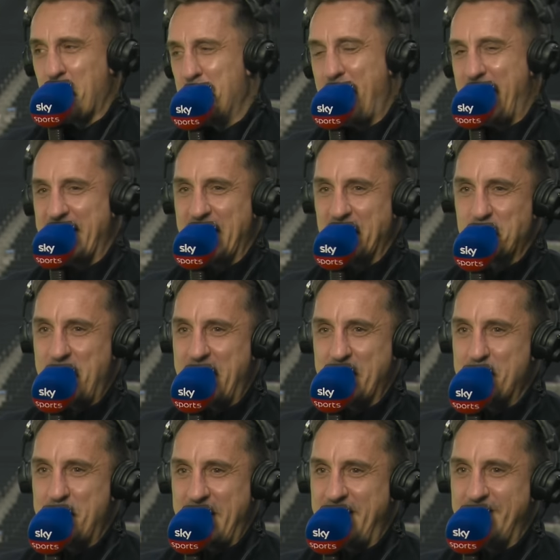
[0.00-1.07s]
Come back next week
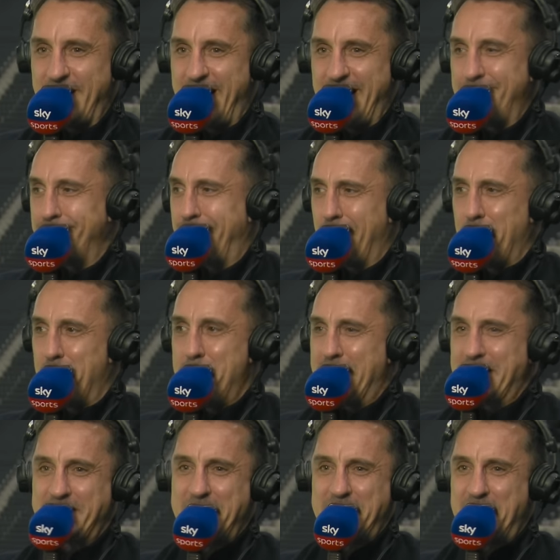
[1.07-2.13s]
and beat like I don't know
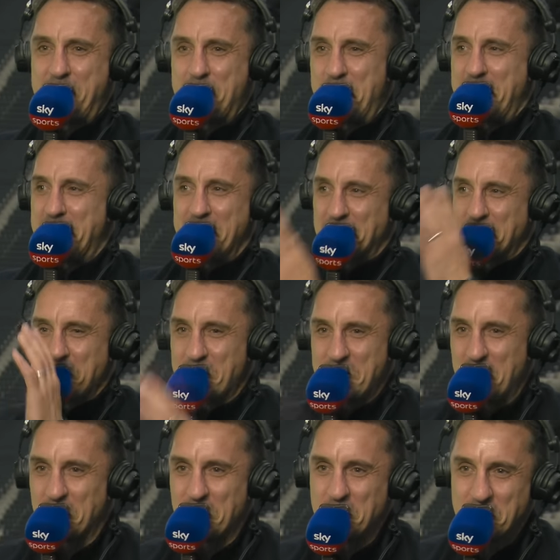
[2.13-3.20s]
Man City three 0 or
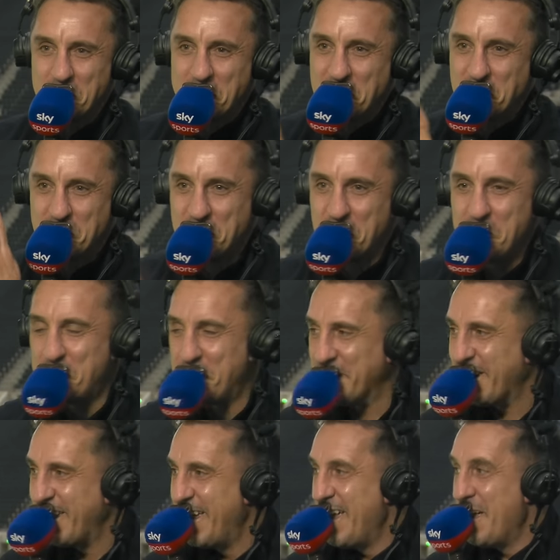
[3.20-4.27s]
something, or do something
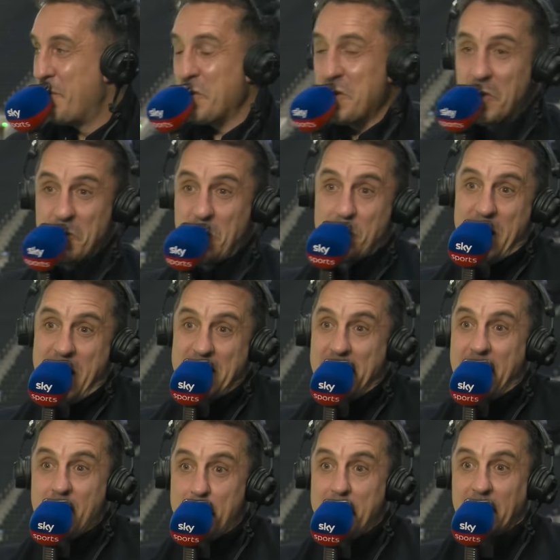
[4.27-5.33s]
stupid. But you know the Brighton
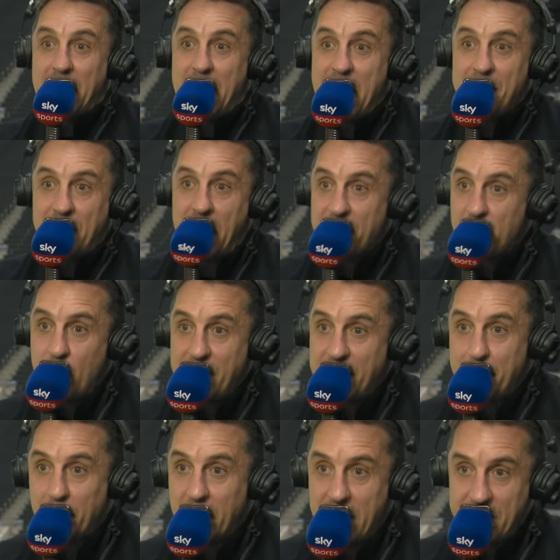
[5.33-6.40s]
are a bit like that. The way
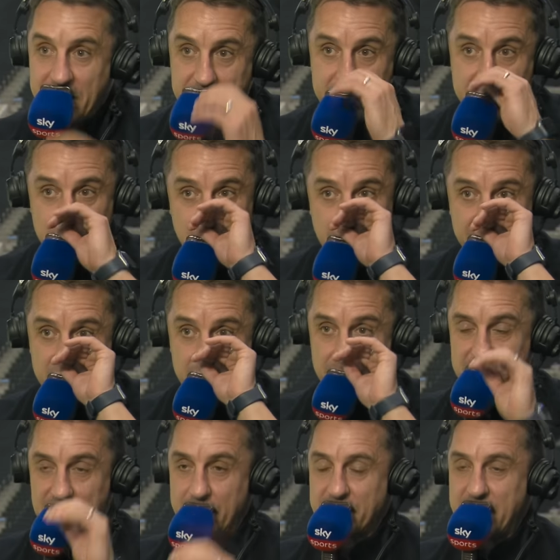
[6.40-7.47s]
they play, they can sort of
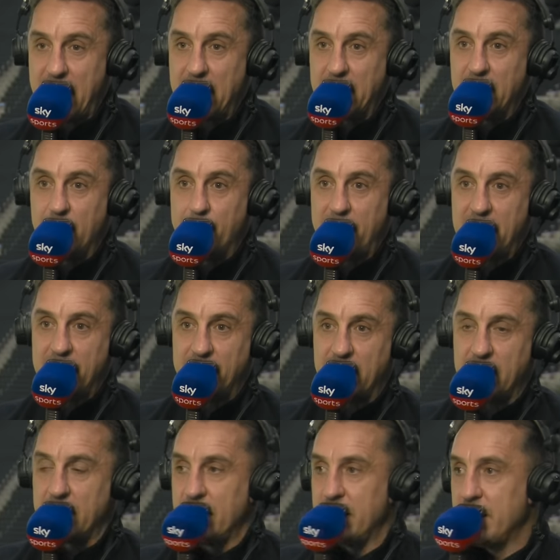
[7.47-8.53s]
sometimes get a little bit of
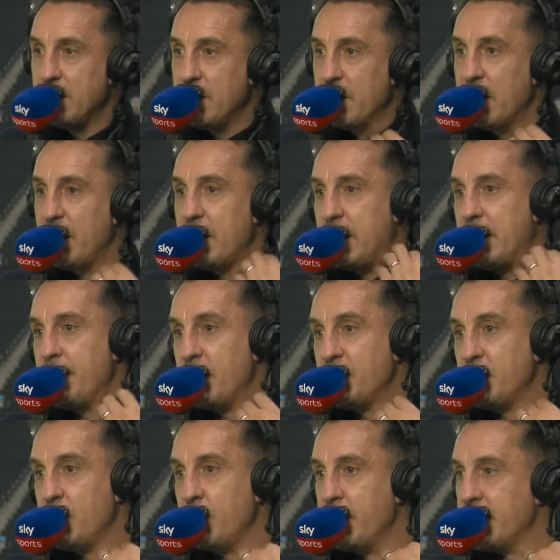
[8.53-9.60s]
a, um, a
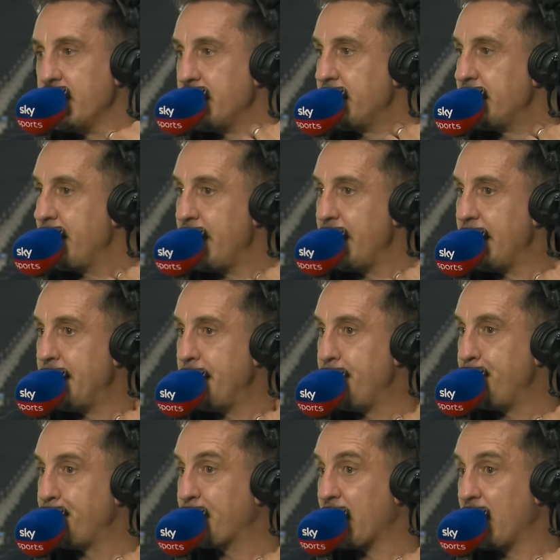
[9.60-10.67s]
doing and. Uh, um,
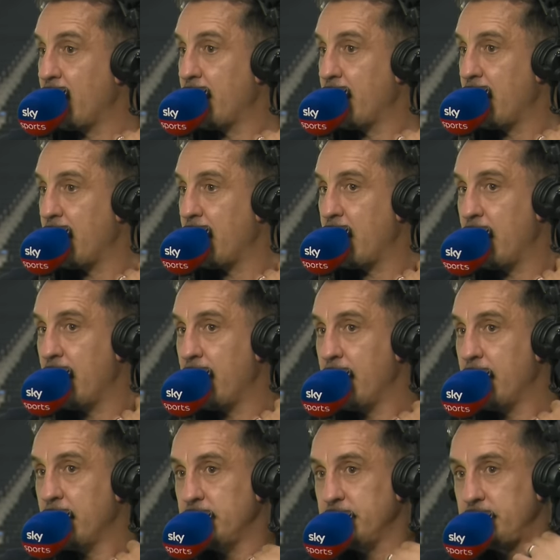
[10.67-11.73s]
yeah, they had their
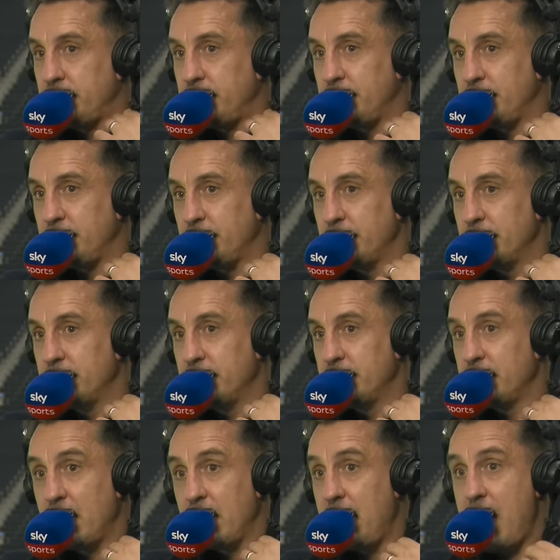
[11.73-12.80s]
bloody nose against Everton, didn't
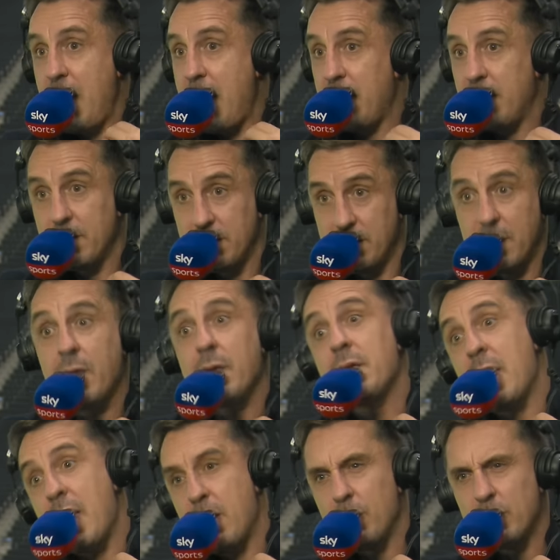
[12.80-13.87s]
they? The yeah. back end of last season yeah,
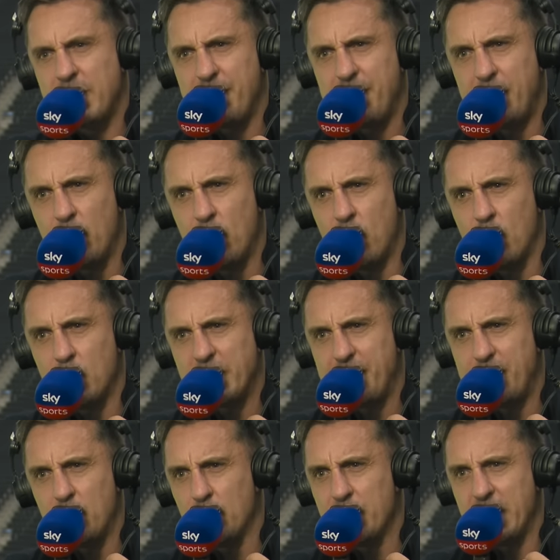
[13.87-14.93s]
at home. four? Was it
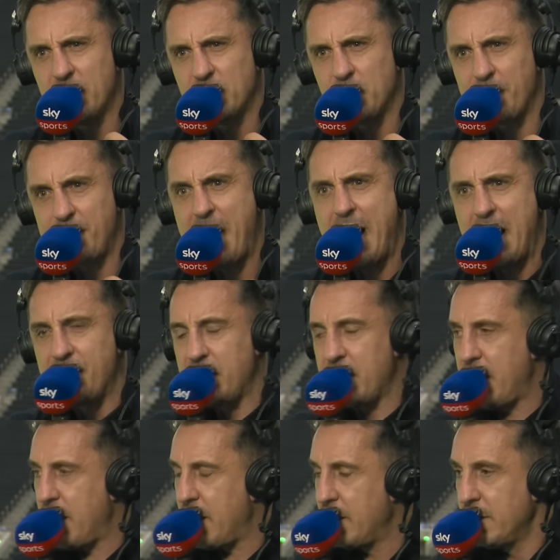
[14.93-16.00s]
four? Five, five, yeah. it,
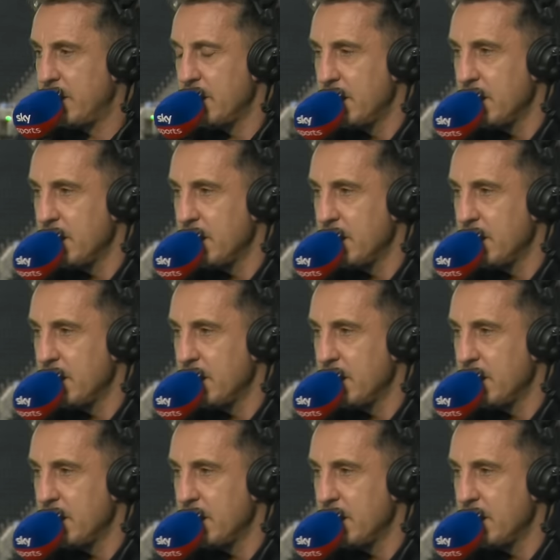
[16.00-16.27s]
yeah.